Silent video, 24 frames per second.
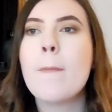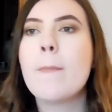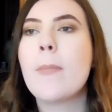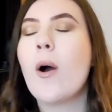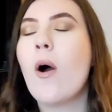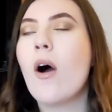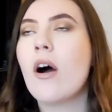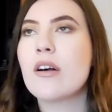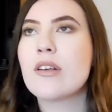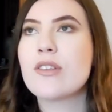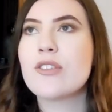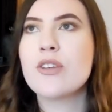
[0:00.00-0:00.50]

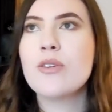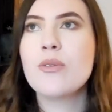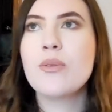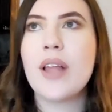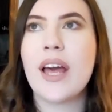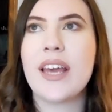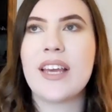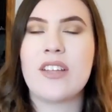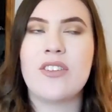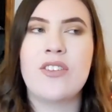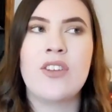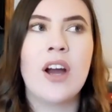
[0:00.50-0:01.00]
But also,
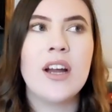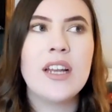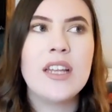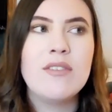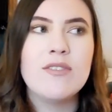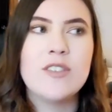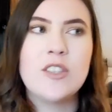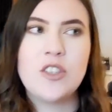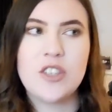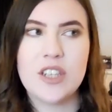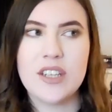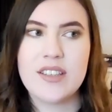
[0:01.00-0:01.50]
like, not
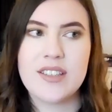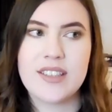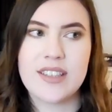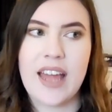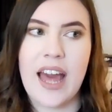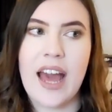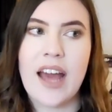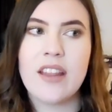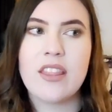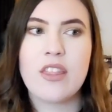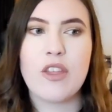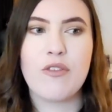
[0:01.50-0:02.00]
even just
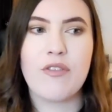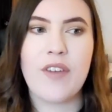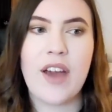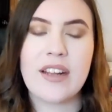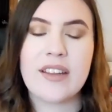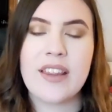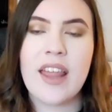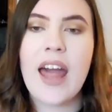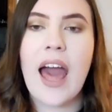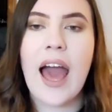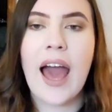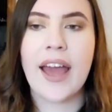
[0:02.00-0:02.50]
that, the
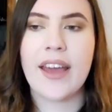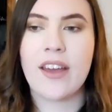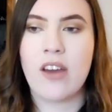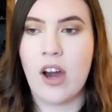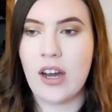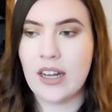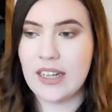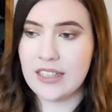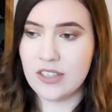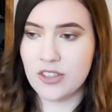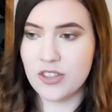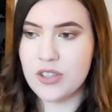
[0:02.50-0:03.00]
fact that I
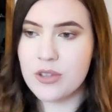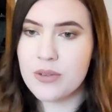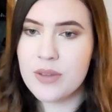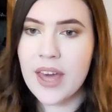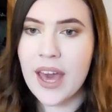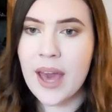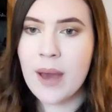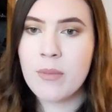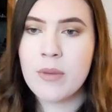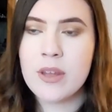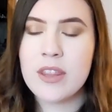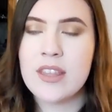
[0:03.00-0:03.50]
got into
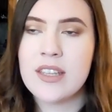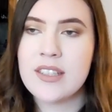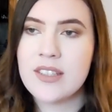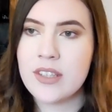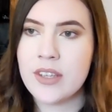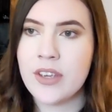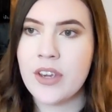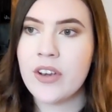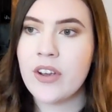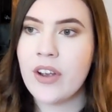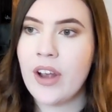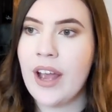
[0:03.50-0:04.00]
them
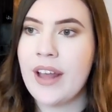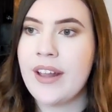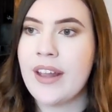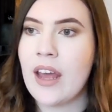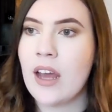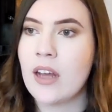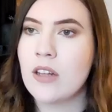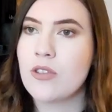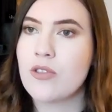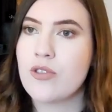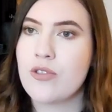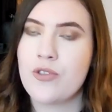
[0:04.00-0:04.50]
this year and
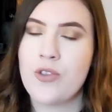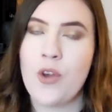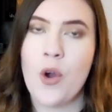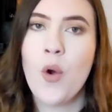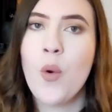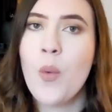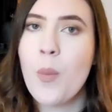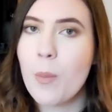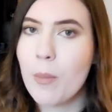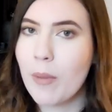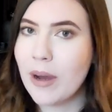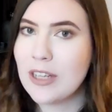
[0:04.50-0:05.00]
had
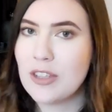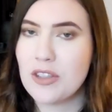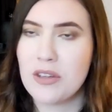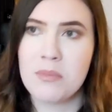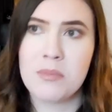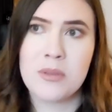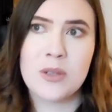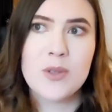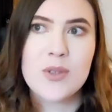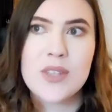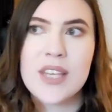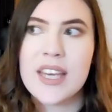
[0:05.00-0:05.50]
so much
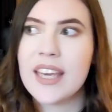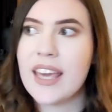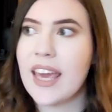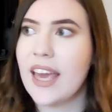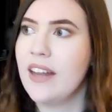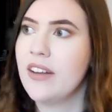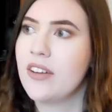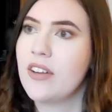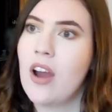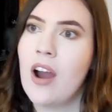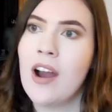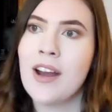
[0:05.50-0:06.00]
music
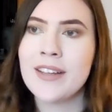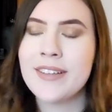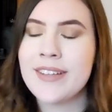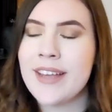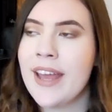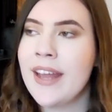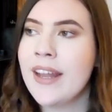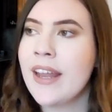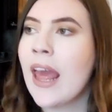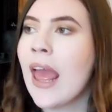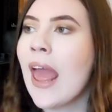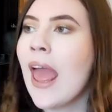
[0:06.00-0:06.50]
and
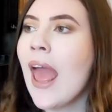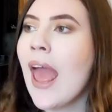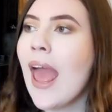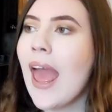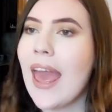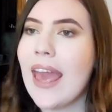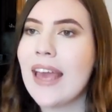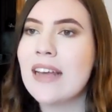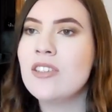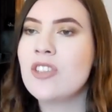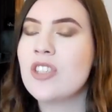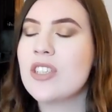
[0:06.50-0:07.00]
content
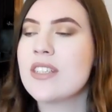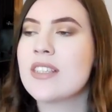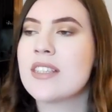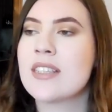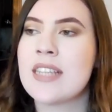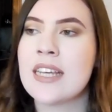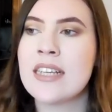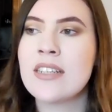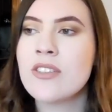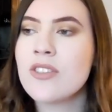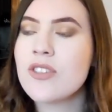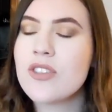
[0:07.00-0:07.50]
and
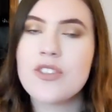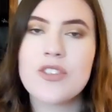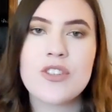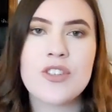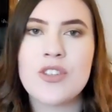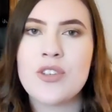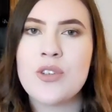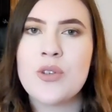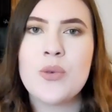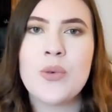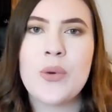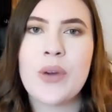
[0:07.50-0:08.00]
just things
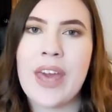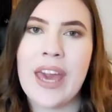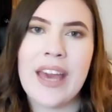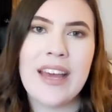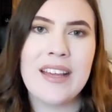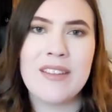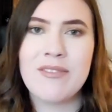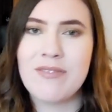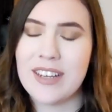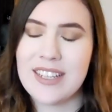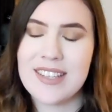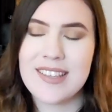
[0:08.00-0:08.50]
to
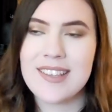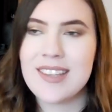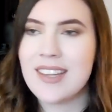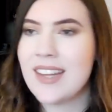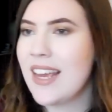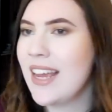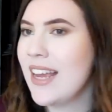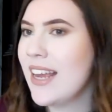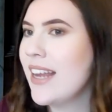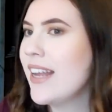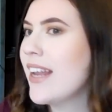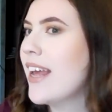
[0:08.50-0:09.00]
get invested
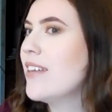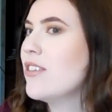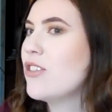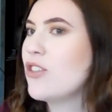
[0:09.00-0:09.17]
in